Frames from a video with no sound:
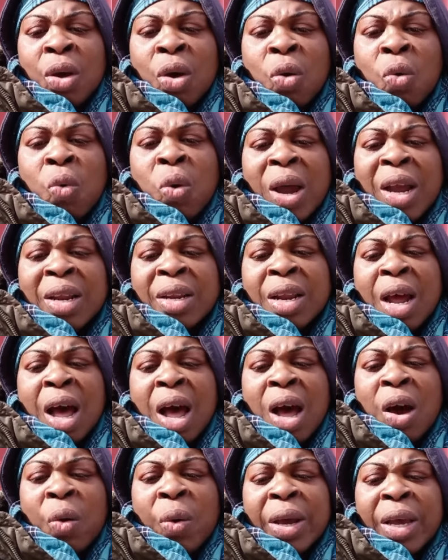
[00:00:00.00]
Wet
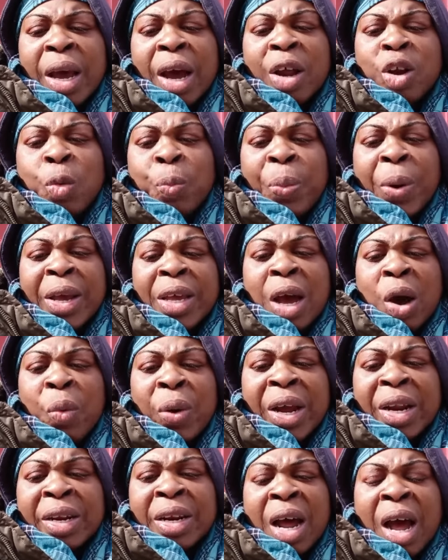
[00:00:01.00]
dog, what you had up on your
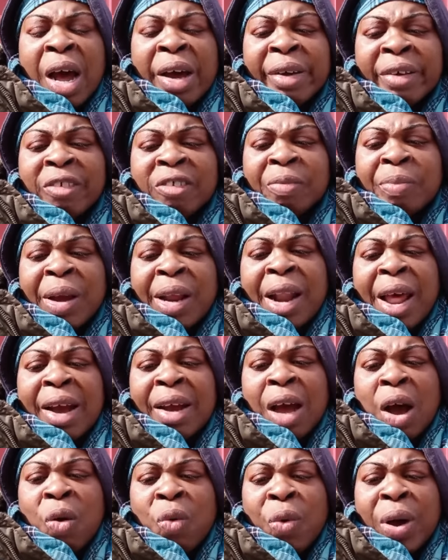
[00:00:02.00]
wet dog? You smell
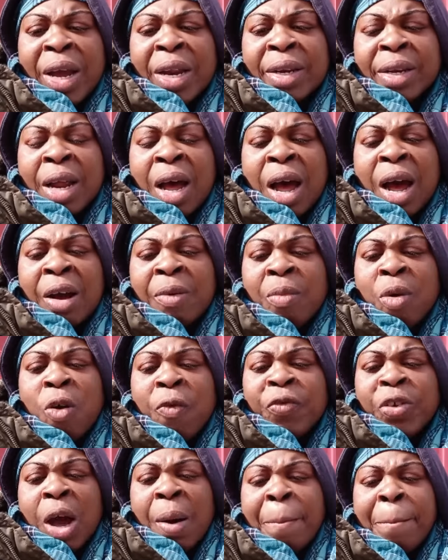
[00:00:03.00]
like a wet dog.
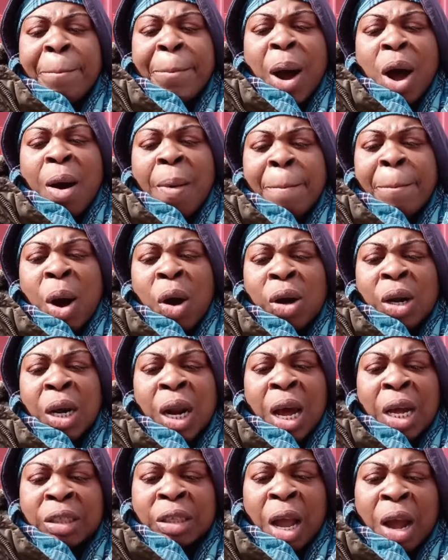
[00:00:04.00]
Move your bumble
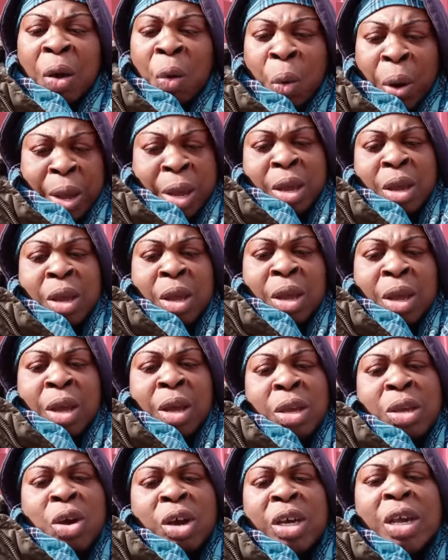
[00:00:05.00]
clot, angwe.
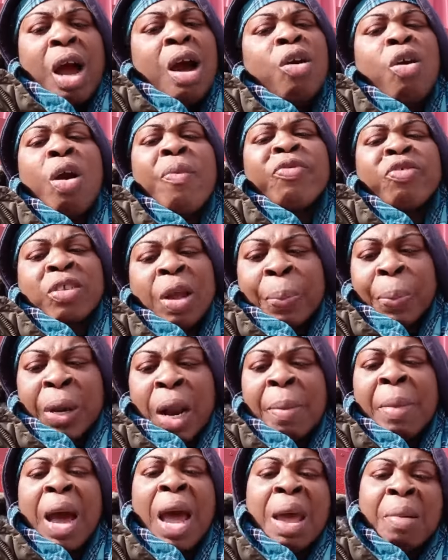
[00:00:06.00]
You can't come stepping
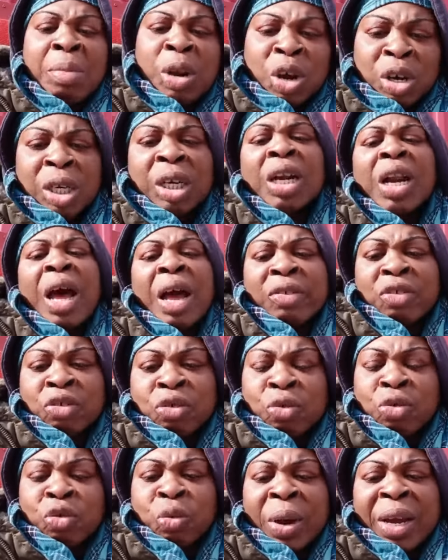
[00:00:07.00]
on my blood clot
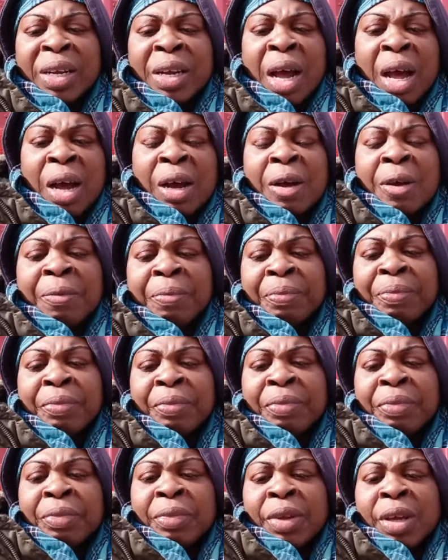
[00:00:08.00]
shoes, wet dog.
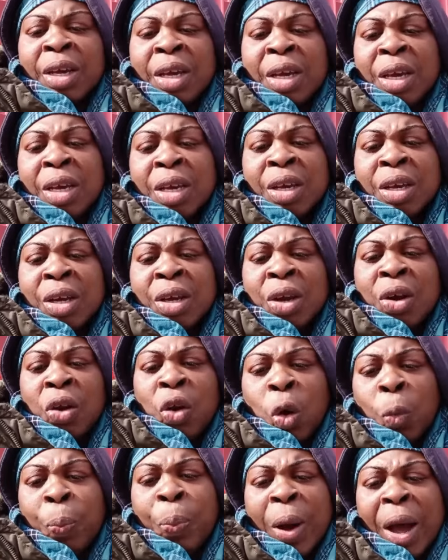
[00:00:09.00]
Eh?
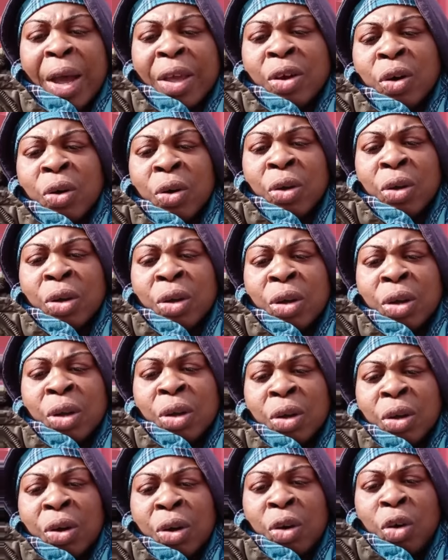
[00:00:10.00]
Look upon you.
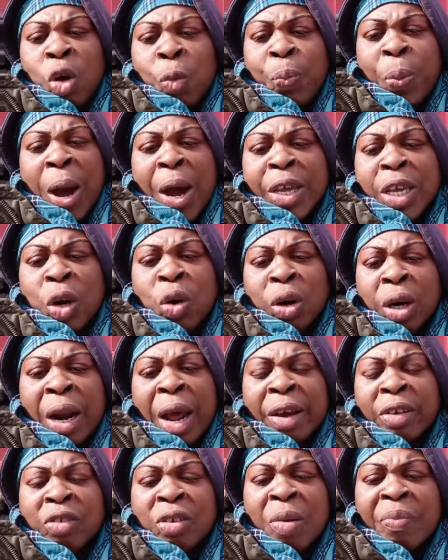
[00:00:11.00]
Look upon you, look
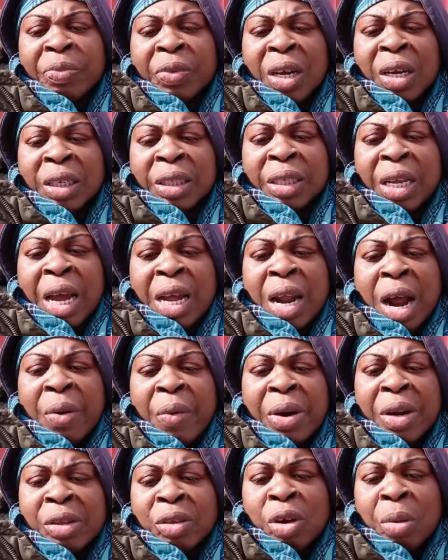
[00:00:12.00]
like something dead
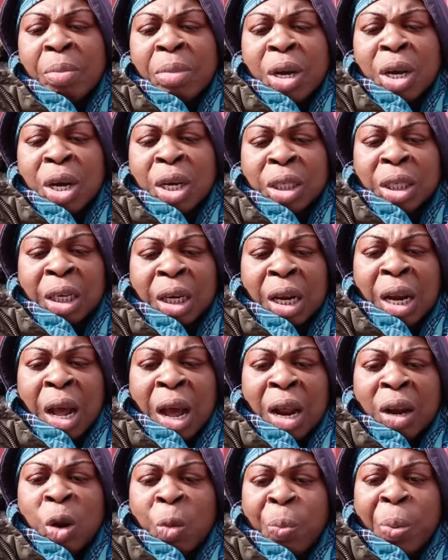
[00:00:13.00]
already to blood
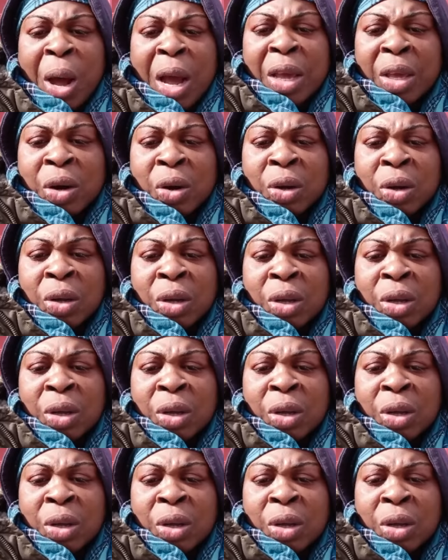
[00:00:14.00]
clot. Look upon you.